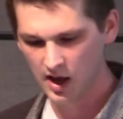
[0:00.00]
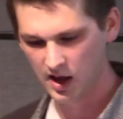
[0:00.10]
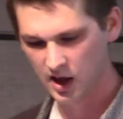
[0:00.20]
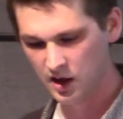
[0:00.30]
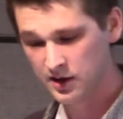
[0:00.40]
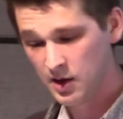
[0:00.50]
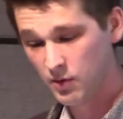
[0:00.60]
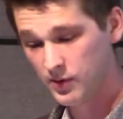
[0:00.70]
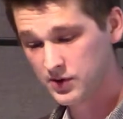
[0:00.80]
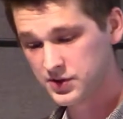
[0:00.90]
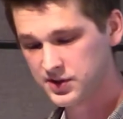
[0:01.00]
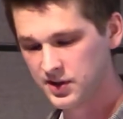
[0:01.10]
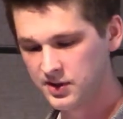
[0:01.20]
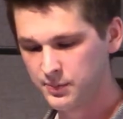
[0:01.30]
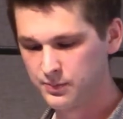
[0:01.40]
uh, but we also
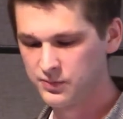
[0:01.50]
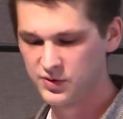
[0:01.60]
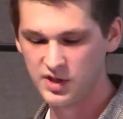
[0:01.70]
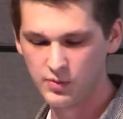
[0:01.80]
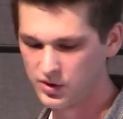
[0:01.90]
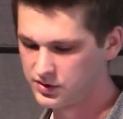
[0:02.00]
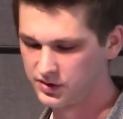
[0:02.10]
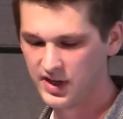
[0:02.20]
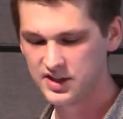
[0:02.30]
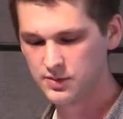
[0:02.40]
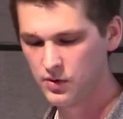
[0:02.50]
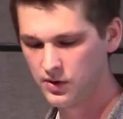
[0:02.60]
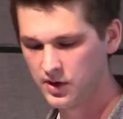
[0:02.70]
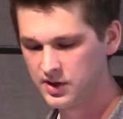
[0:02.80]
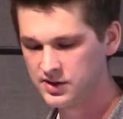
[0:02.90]
see, the, see personal
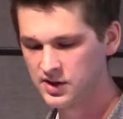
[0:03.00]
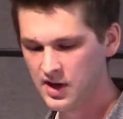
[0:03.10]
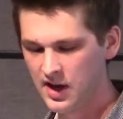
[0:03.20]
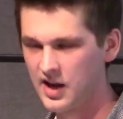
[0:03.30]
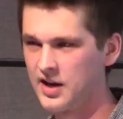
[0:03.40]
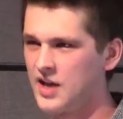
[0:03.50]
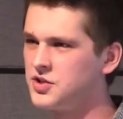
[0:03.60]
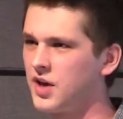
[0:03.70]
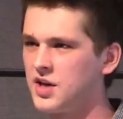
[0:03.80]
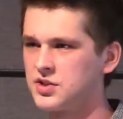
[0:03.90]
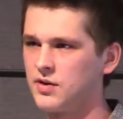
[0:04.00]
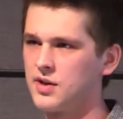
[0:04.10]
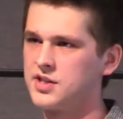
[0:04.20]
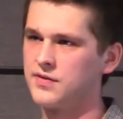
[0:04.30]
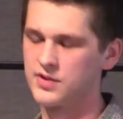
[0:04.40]
testimonies and education
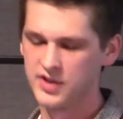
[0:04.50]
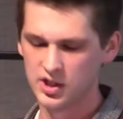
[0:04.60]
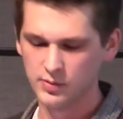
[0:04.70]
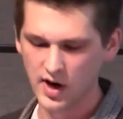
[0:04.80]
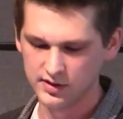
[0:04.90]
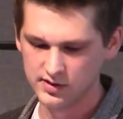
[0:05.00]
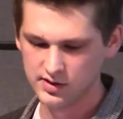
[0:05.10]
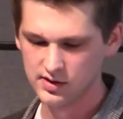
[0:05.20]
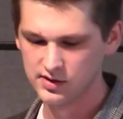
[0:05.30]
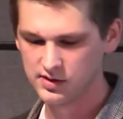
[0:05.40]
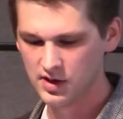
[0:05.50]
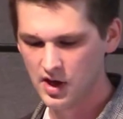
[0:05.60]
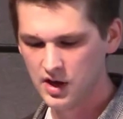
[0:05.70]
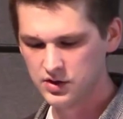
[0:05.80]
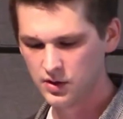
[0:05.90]
around safer sex practices
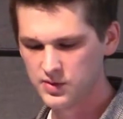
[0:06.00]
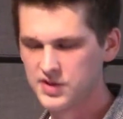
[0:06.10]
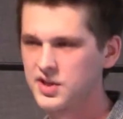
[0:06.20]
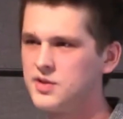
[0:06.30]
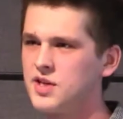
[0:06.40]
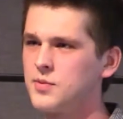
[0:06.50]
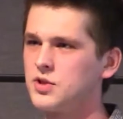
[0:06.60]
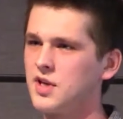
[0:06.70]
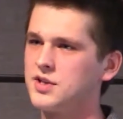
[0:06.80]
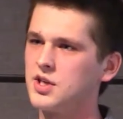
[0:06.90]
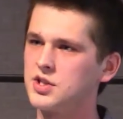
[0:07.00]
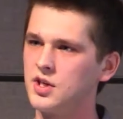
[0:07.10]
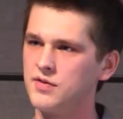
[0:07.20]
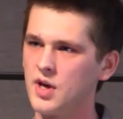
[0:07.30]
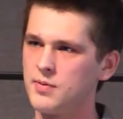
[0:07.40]
so there was this
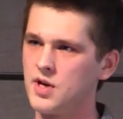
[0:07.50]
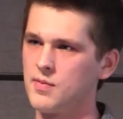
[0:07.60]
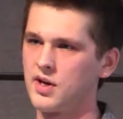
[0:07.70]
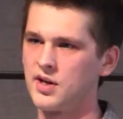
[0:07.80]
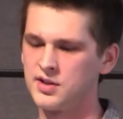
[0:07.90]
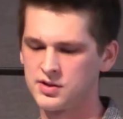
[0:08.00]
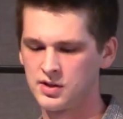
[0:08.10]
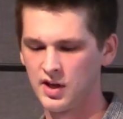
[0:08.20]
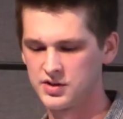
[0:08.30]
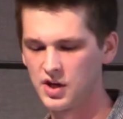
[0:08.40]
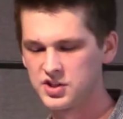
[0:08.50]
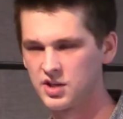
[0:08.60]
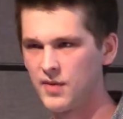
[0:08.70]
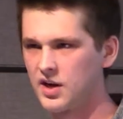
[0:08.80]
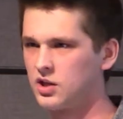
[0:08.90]
conceptualization of the epidemic as, as not
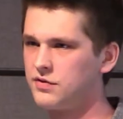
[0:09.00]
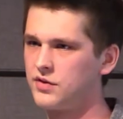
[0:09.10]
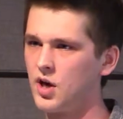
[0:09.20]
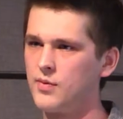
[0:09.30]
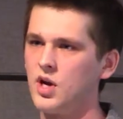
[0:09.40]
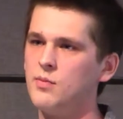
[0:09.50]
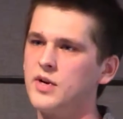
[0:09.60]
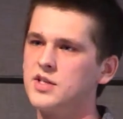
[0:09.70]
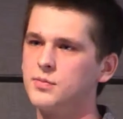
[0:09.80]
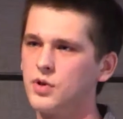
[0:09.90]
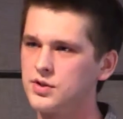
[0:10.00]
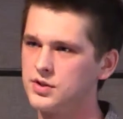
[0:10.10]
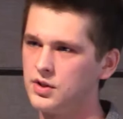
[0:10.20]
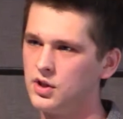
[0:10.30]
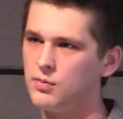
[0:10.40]
just a medical phenomenon, but as a
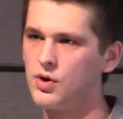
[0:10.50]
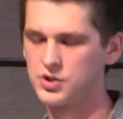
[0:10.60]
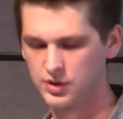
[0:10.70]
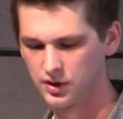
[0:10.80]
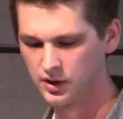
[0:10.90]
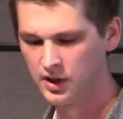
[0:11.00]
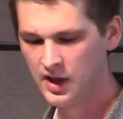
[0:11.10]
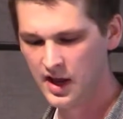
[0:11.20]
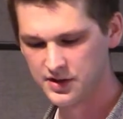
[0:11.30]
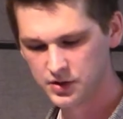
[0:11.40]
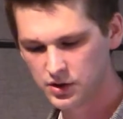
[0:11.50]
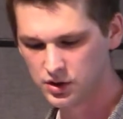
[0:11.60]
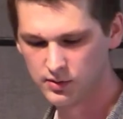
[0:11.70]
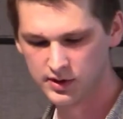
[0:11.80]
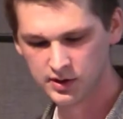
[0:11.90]
personal, emotional, and
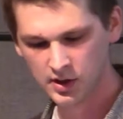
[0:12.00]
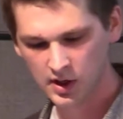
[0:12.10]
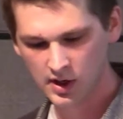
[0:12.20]
social one.